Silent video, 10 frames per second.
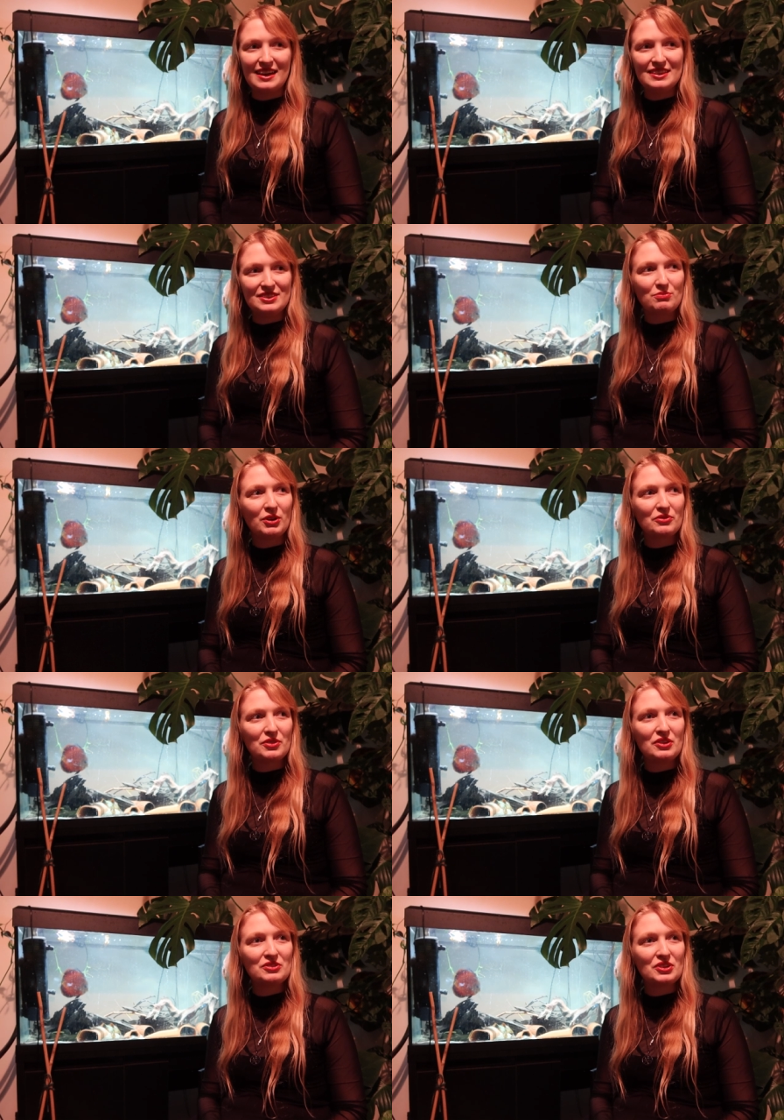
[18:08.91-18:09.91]
it's one of
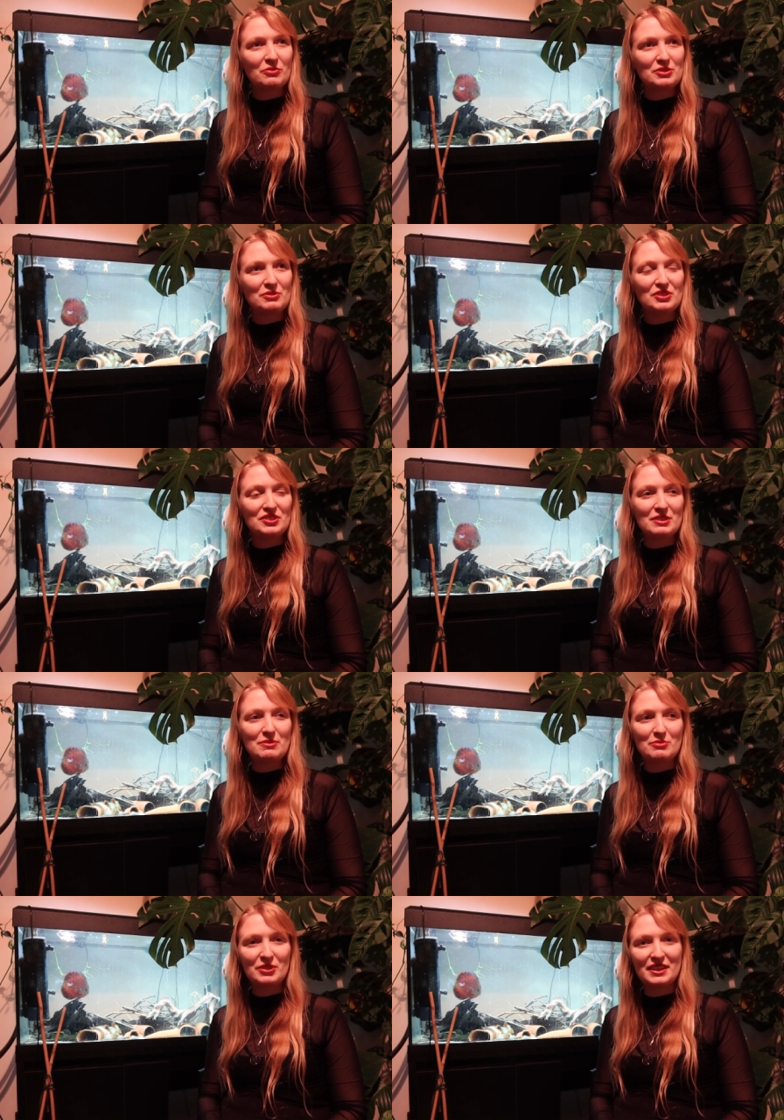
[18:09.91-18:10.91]
those hobbies where you see
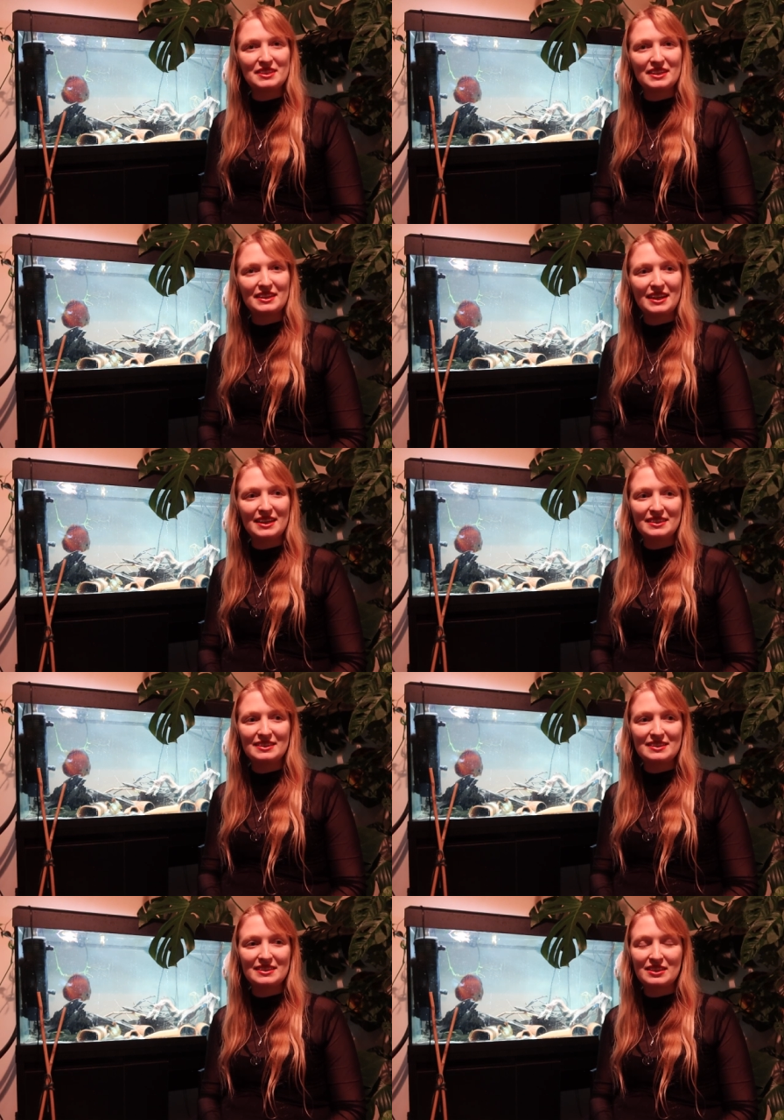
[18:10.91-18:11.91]
people getting
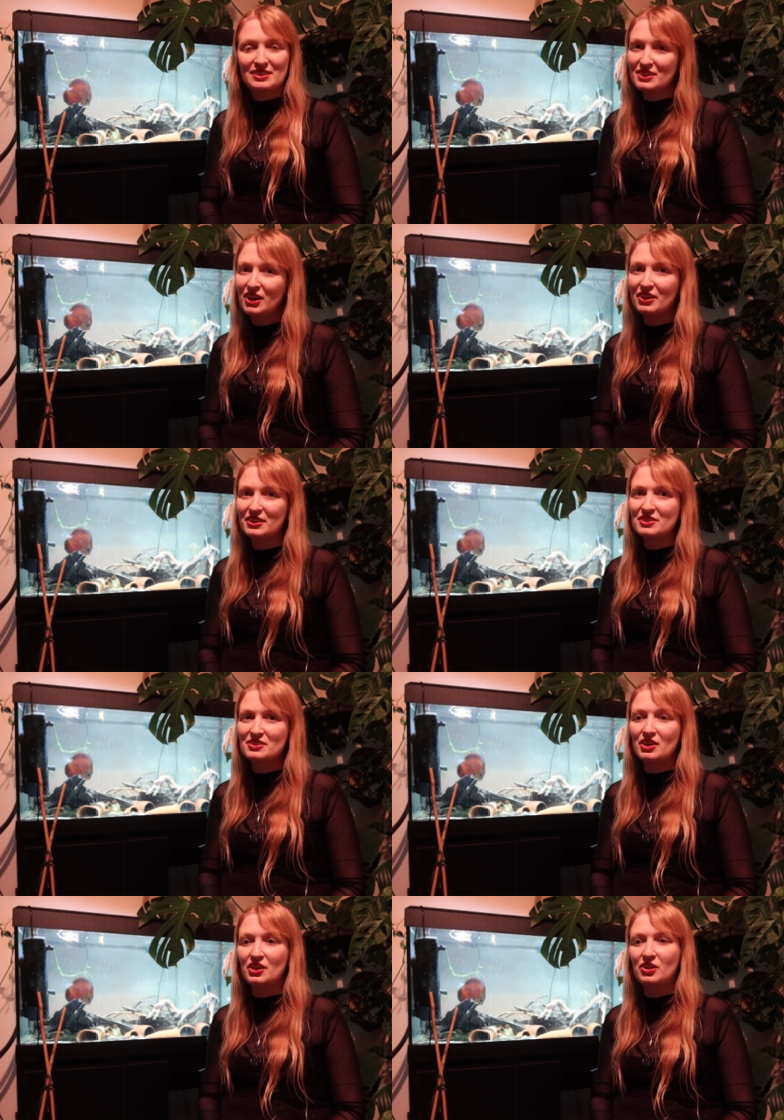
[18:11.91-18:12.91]
into the
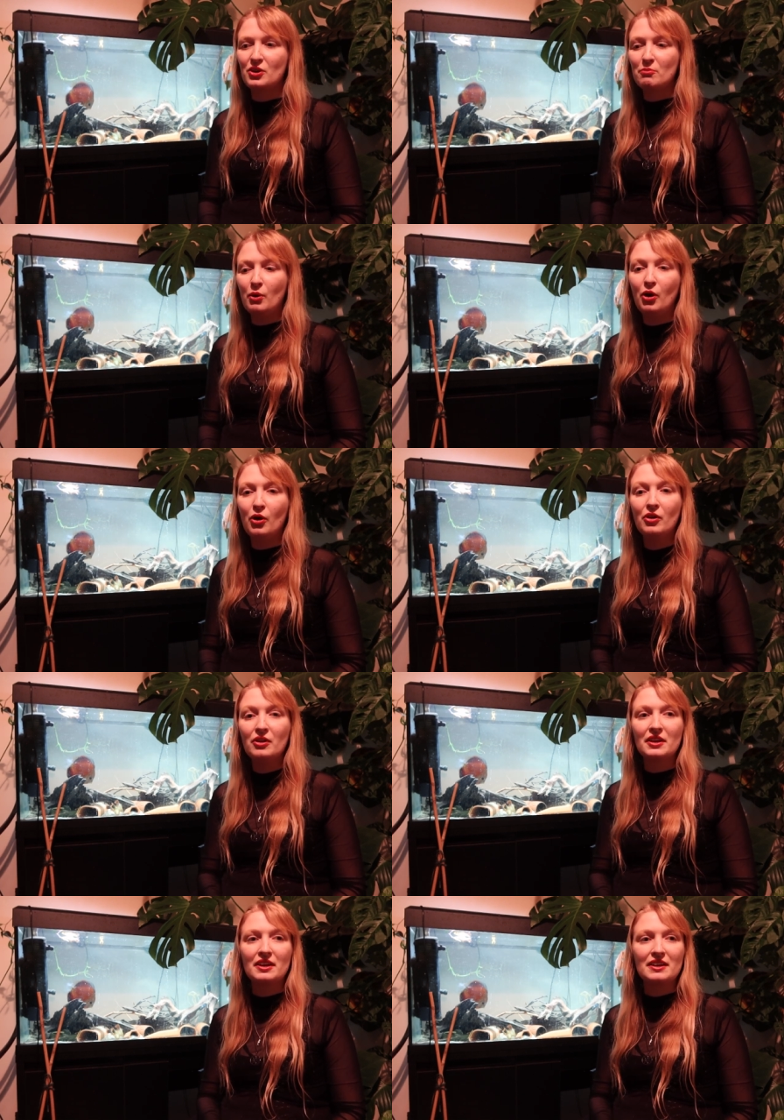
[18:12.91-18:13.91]
science a lot more
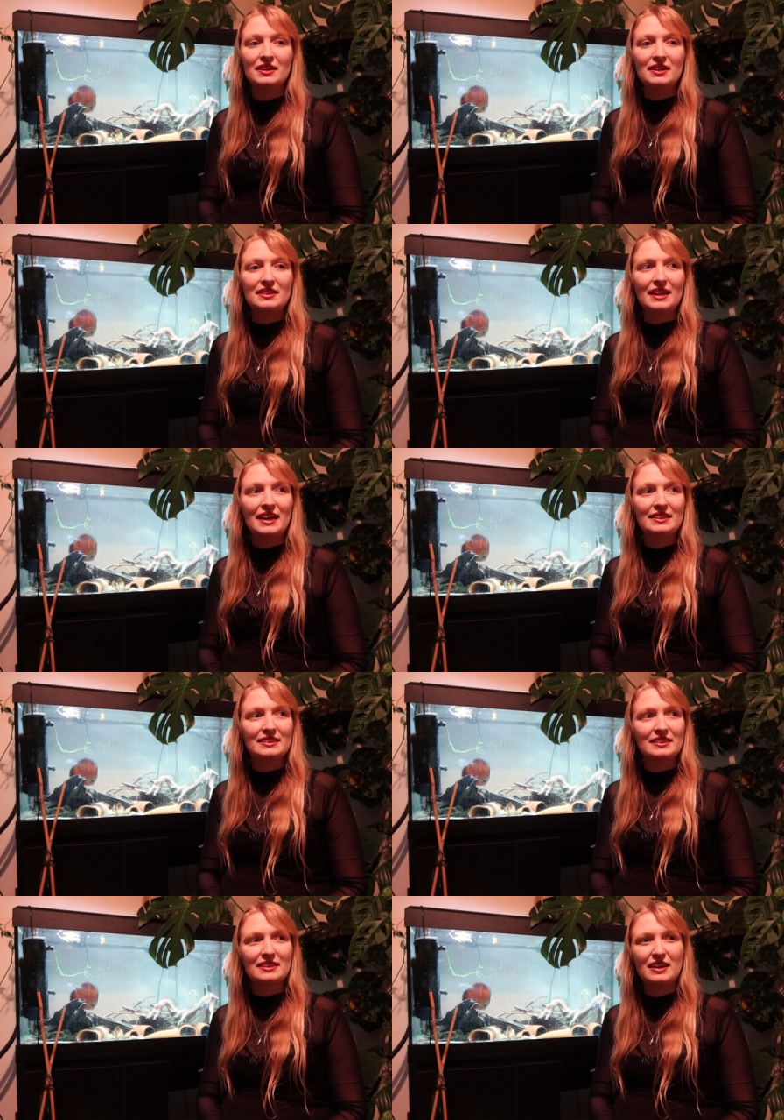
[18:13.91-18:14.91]

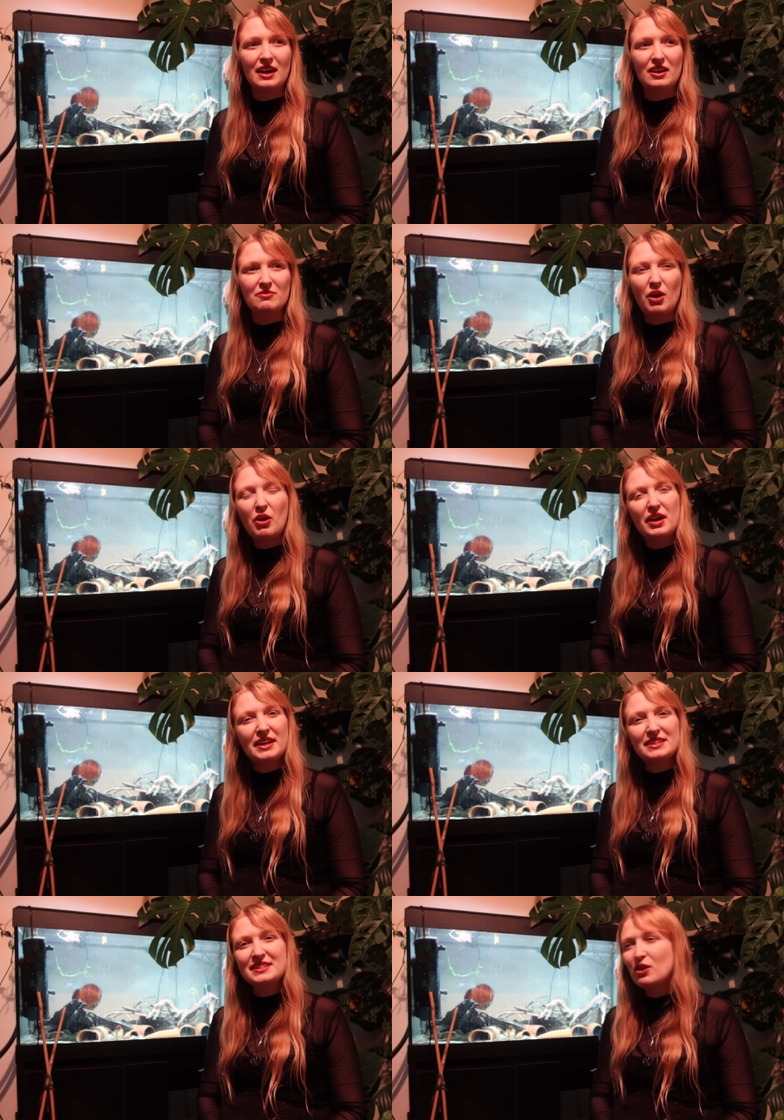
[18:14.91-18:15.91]
than, oh, I
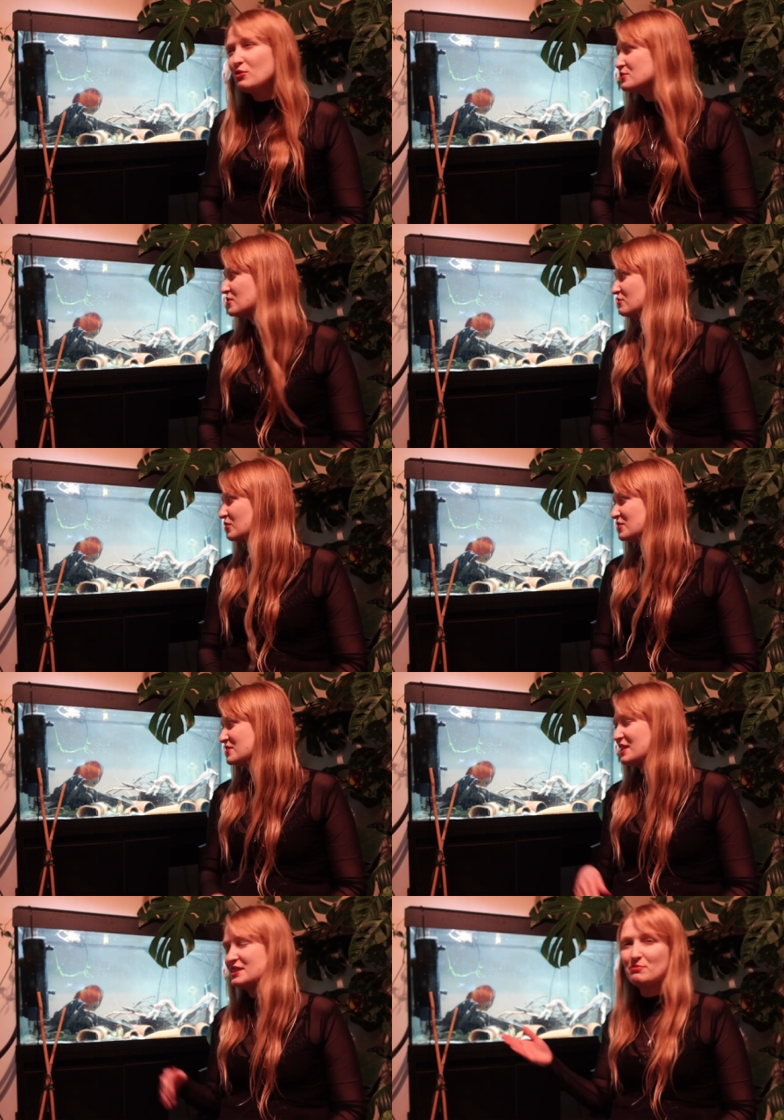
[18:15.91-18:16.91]
guess they're also not
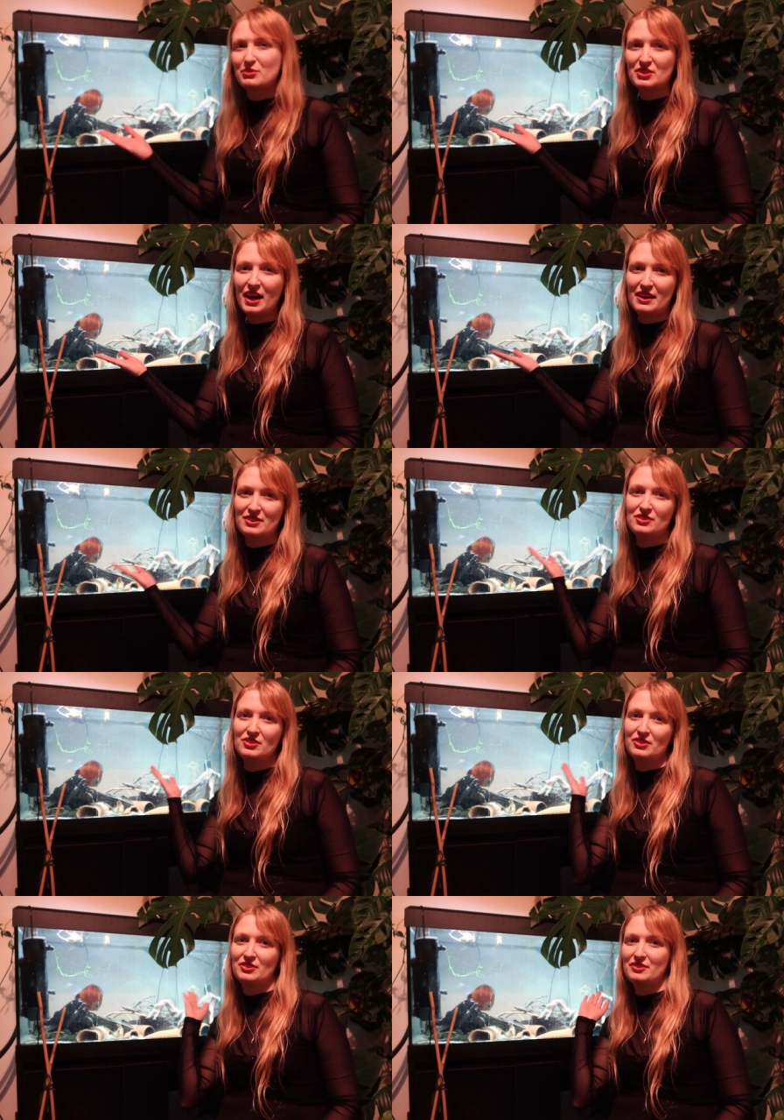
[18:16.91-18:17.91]
aesthetic, because that is
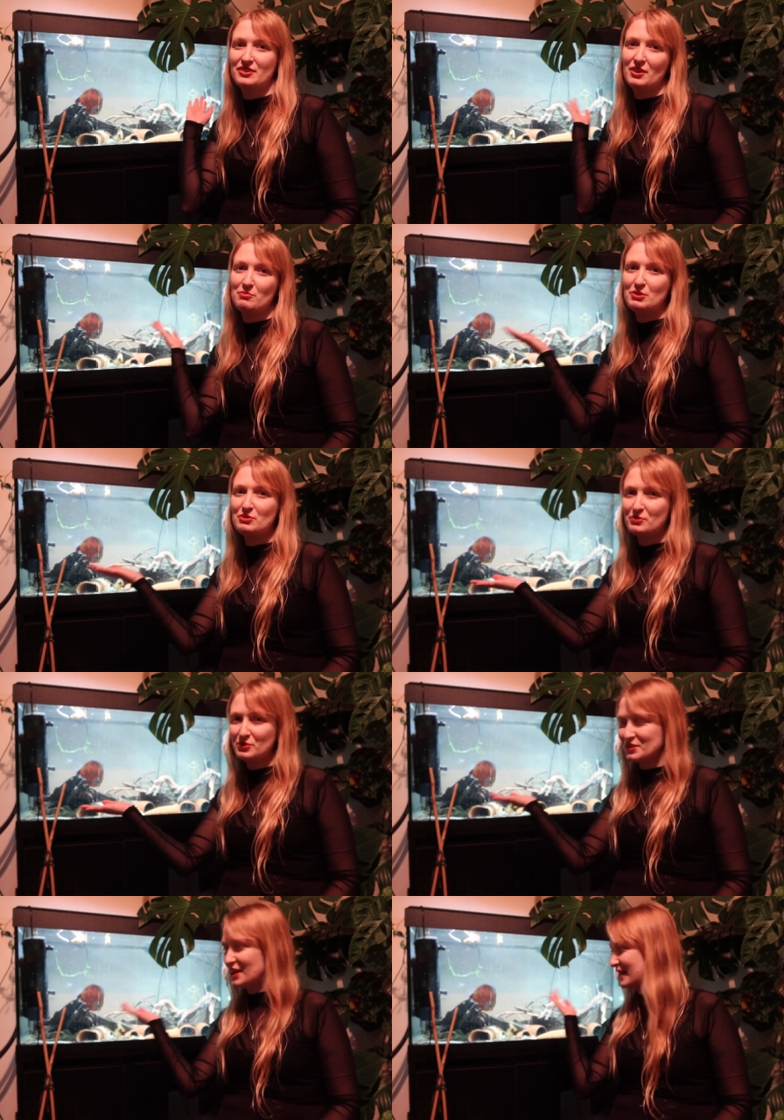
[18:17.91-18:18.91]
not a
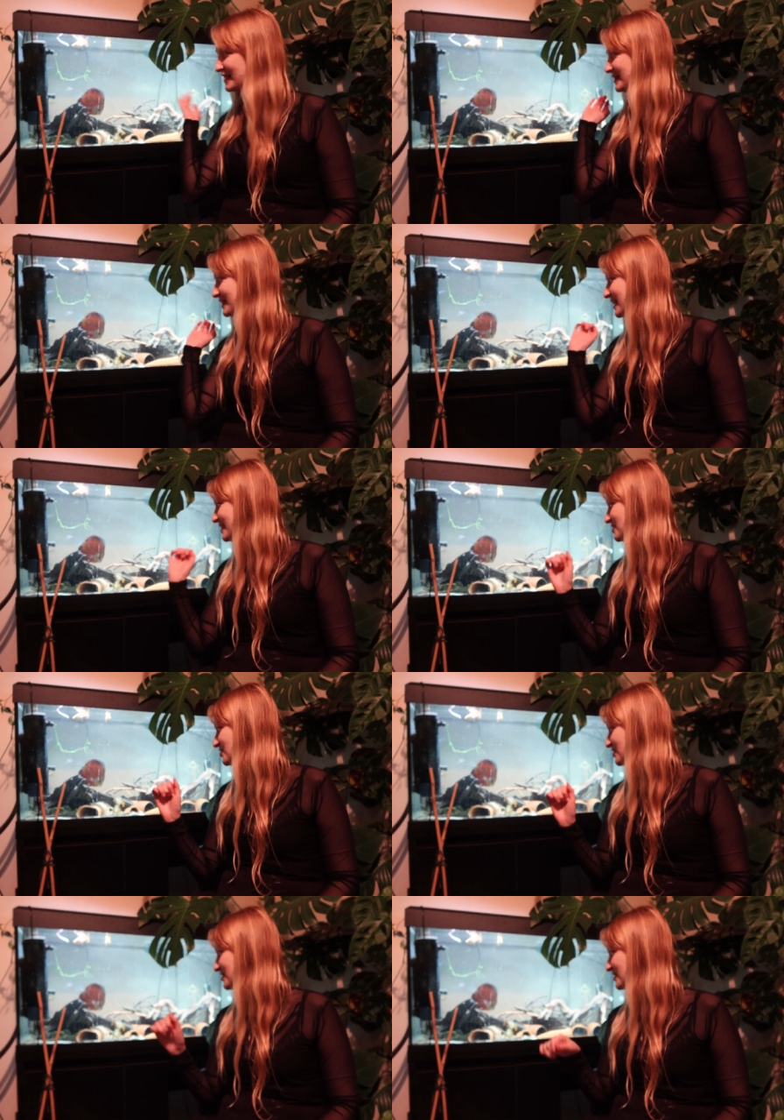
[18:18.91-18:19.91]
beautiful tank, that is
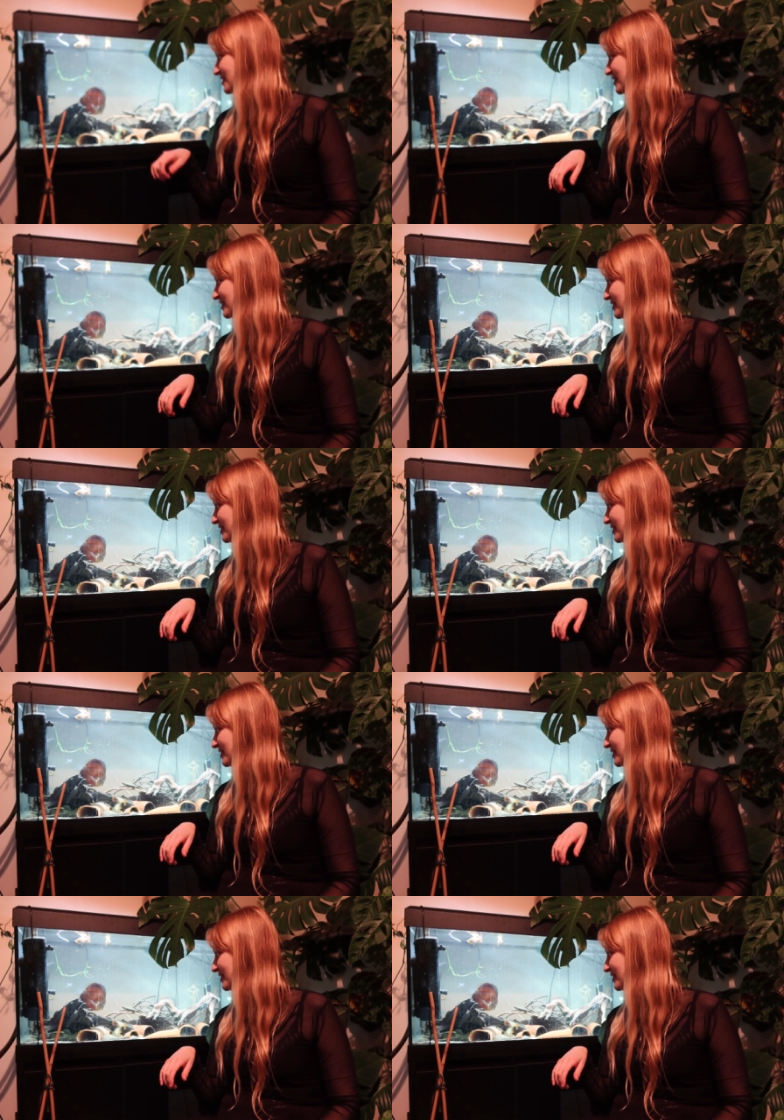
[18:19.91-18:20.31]
just